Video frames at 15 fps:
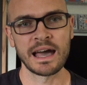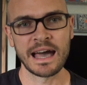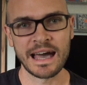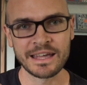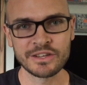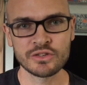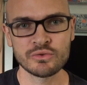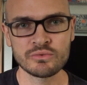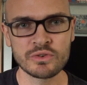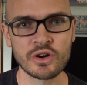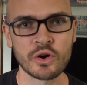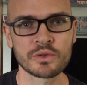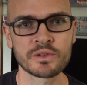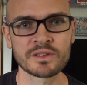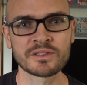How do you
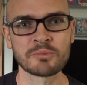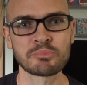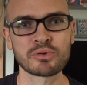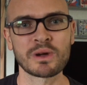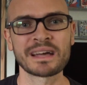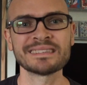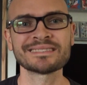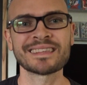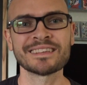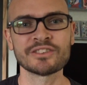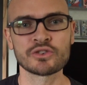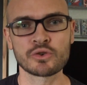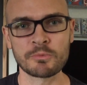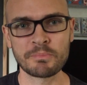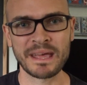know that the price that
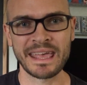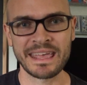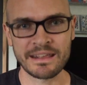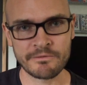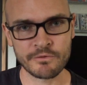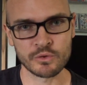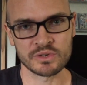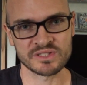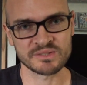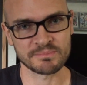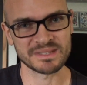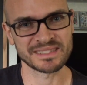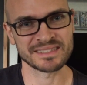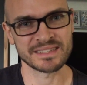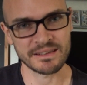you're paying for a
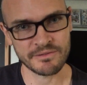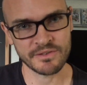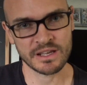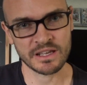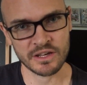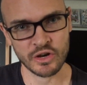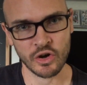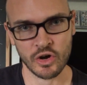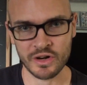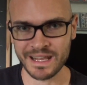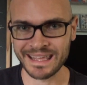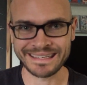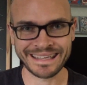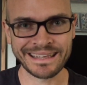specific card at